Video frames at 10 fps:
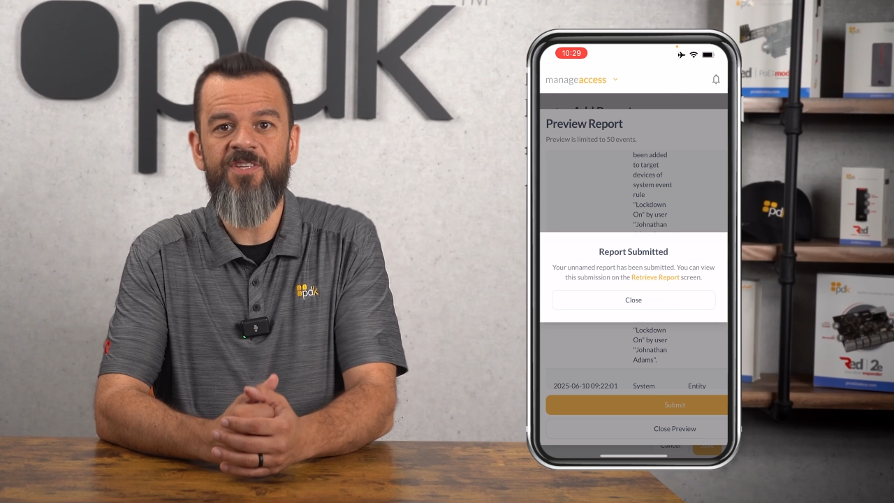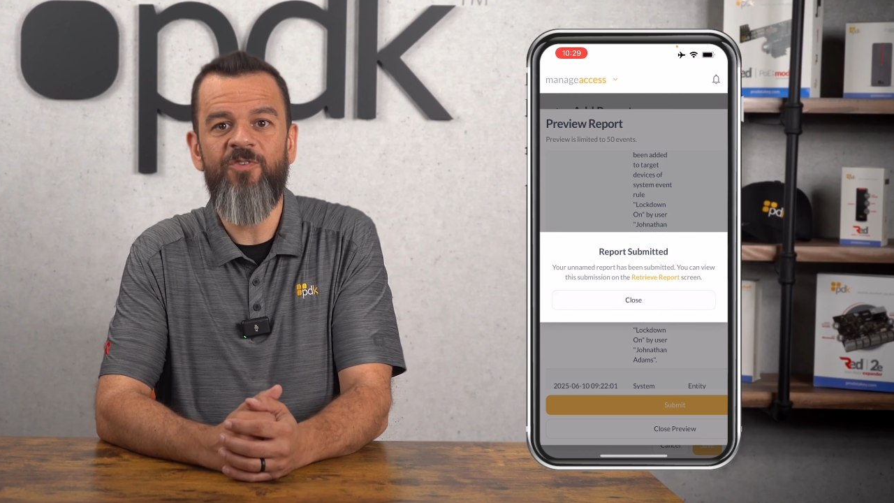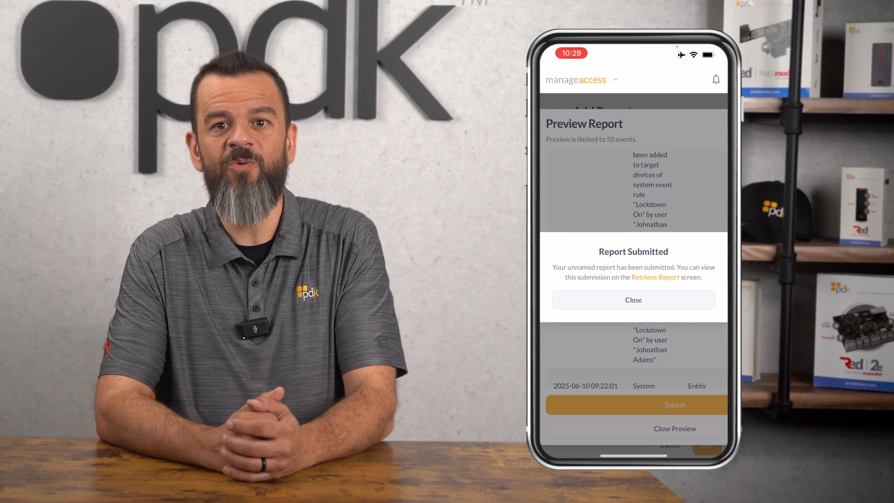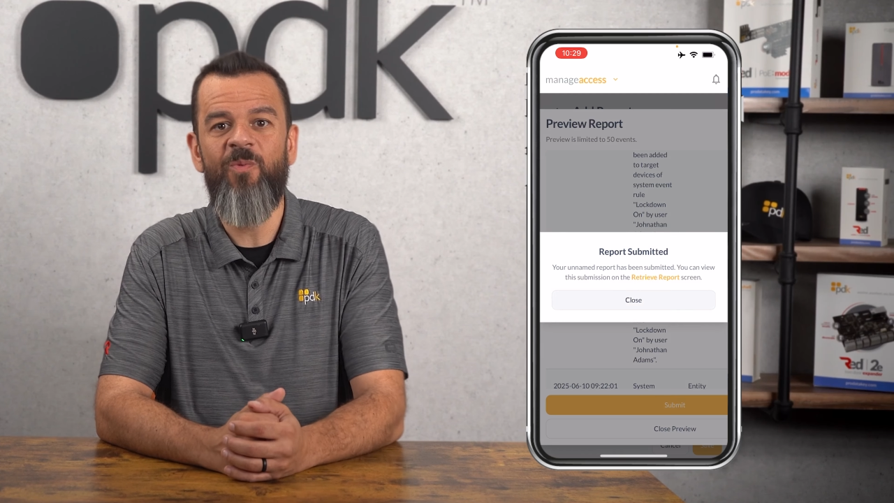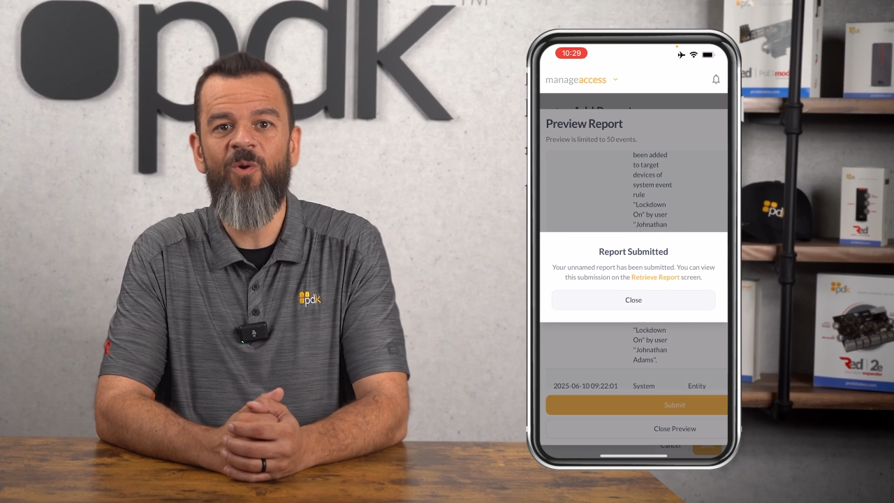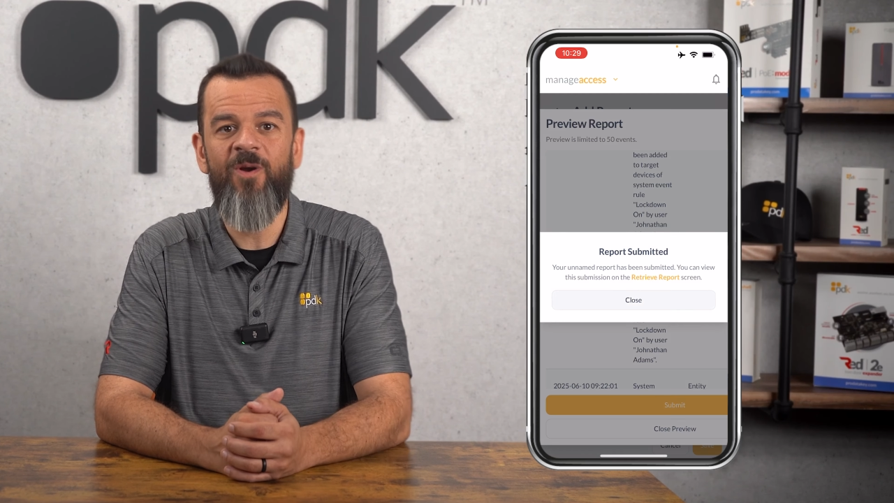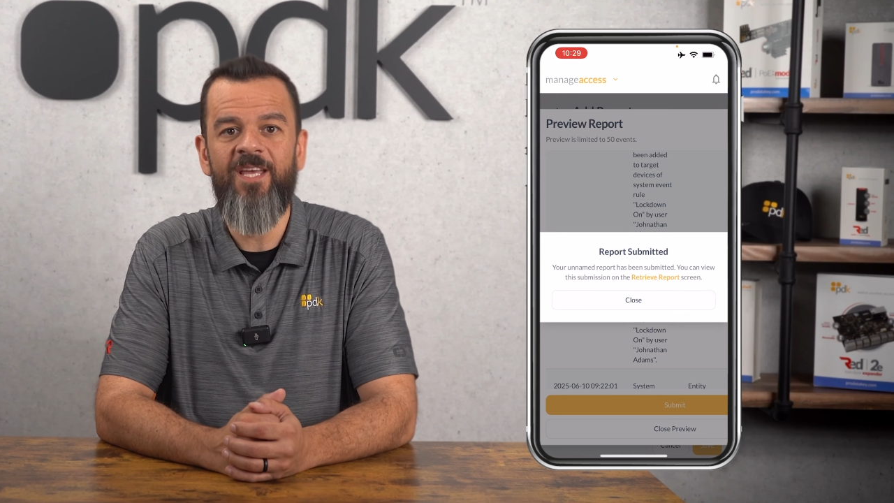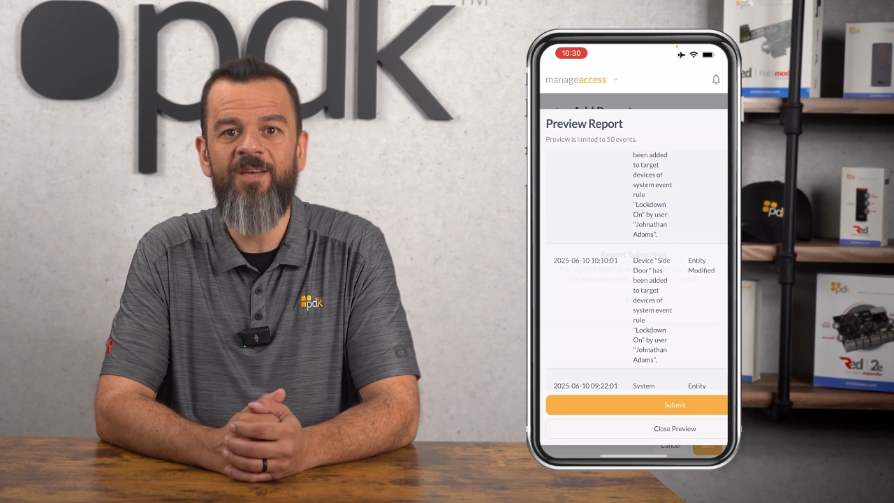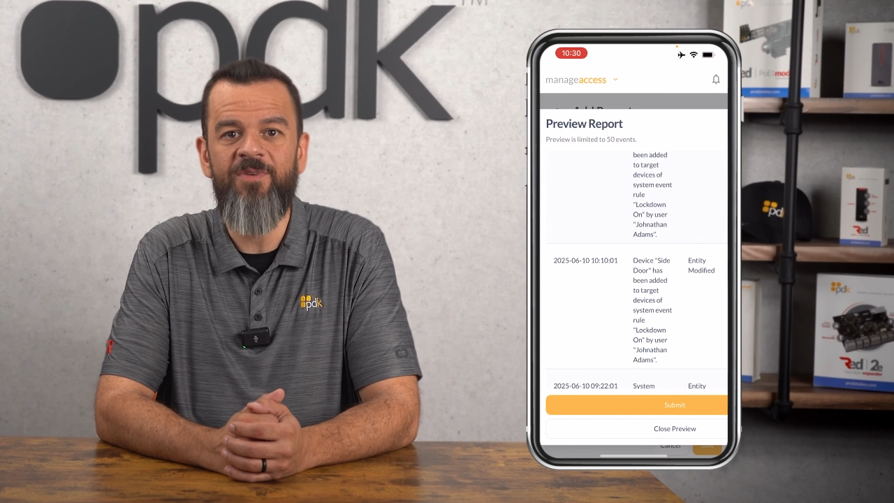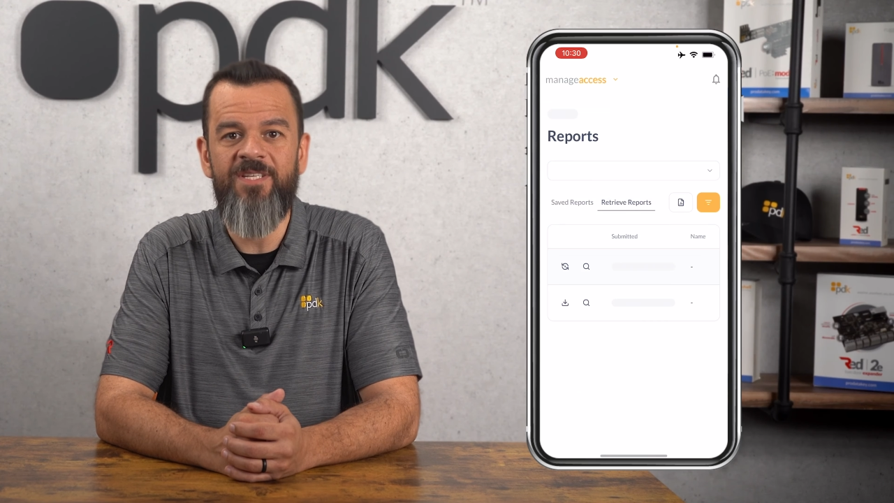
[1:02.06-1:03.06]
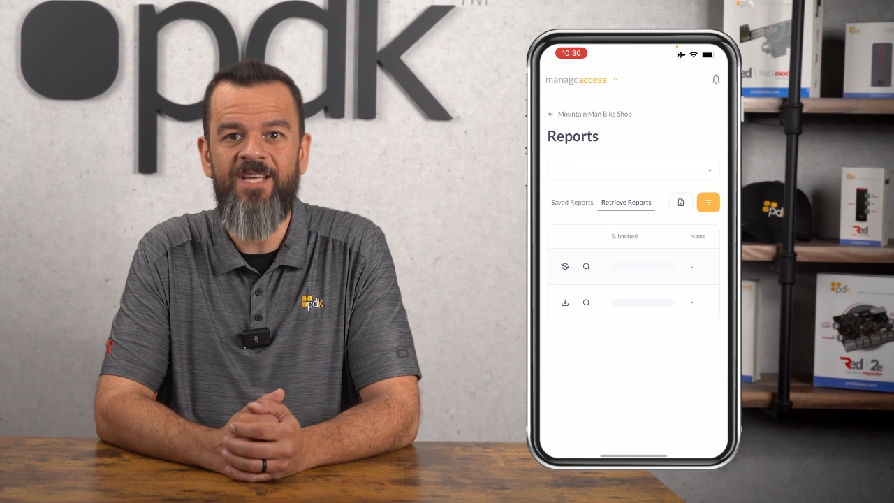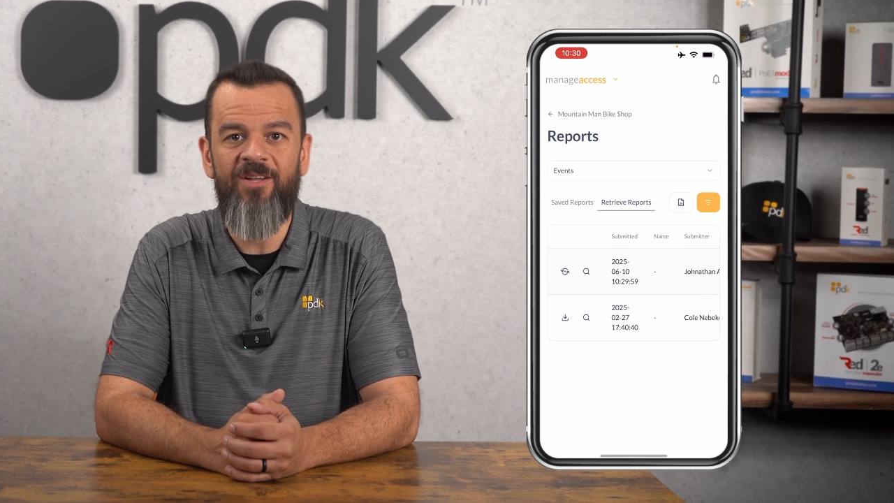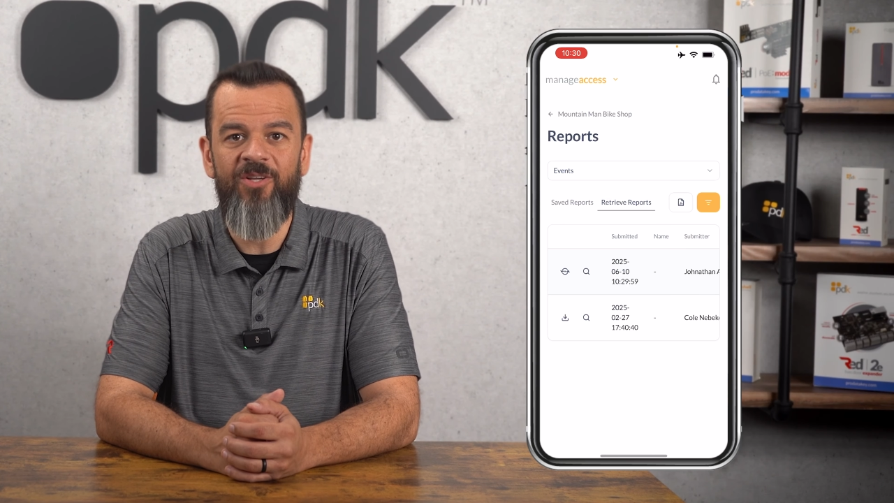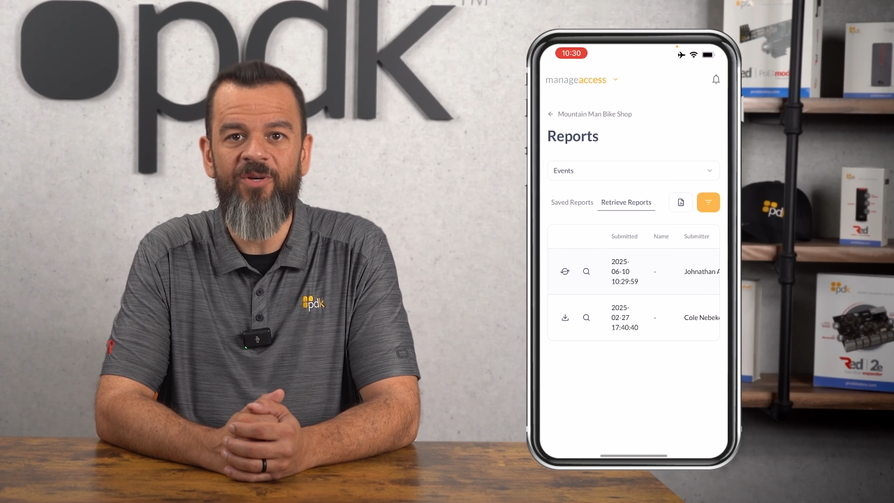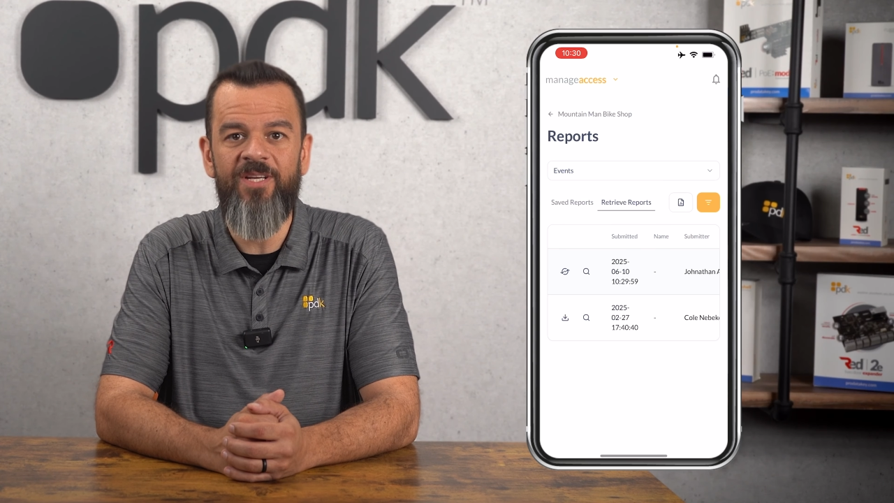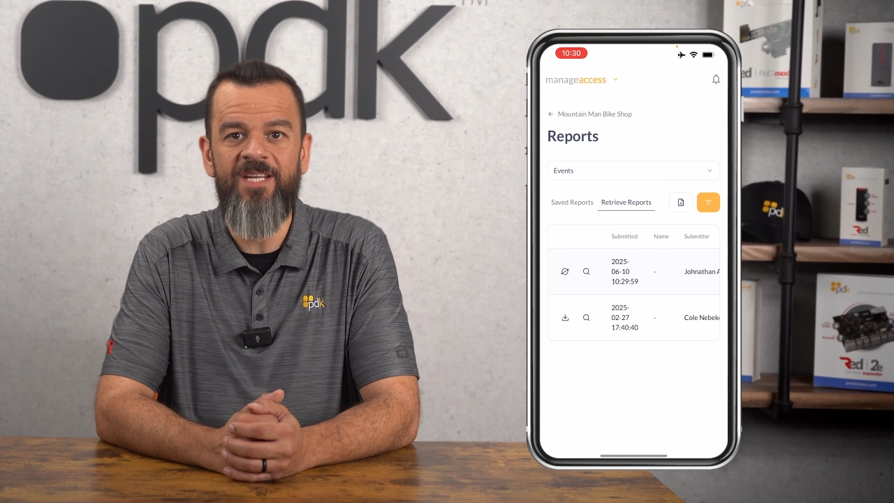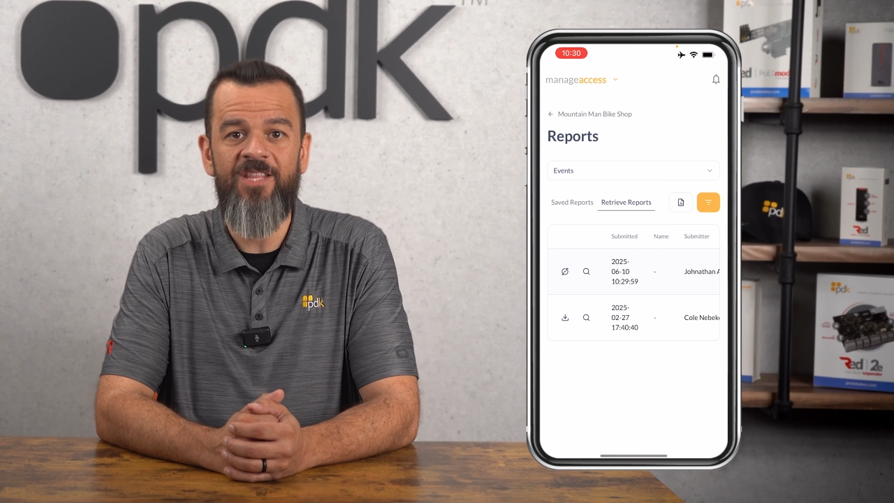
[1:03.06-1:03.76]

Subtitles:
of the report can be downloaded